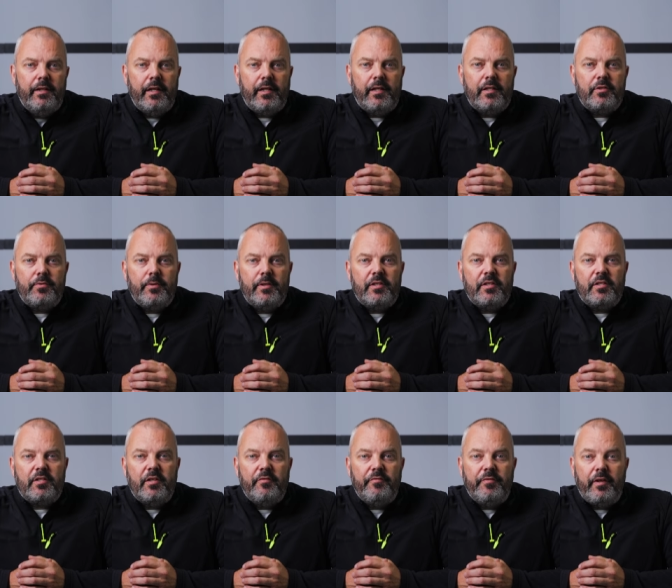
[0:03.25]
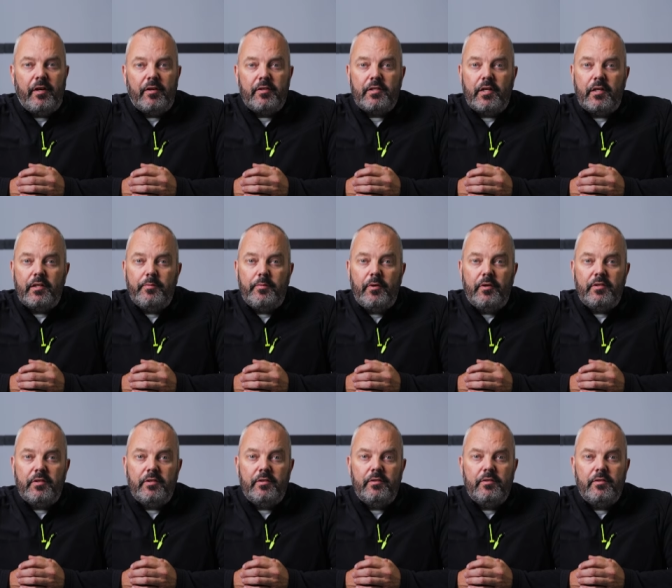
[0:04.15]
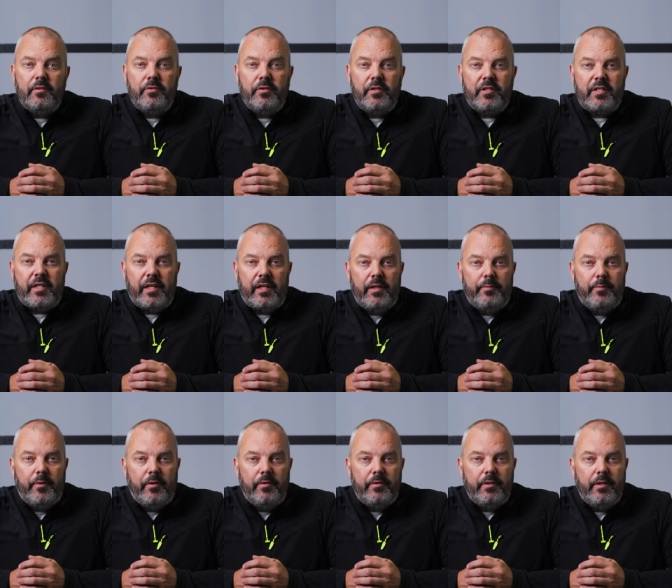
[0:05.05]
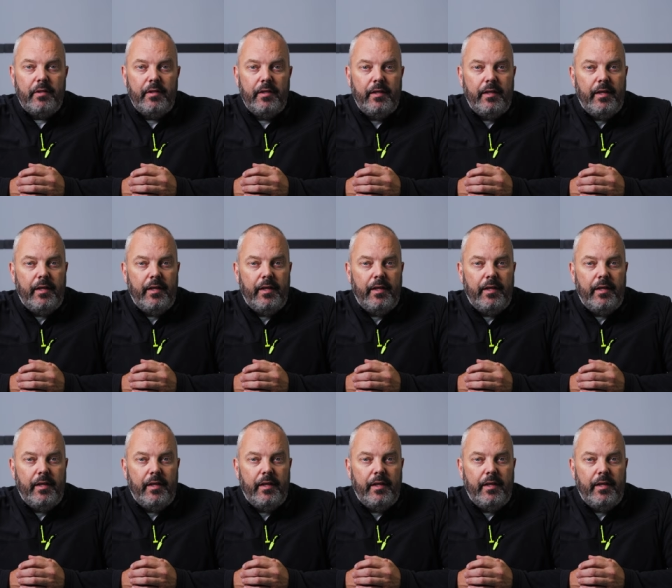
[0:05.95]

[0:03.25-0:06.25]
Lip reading: that can switch a Somfy RS100 motor to its silent mode.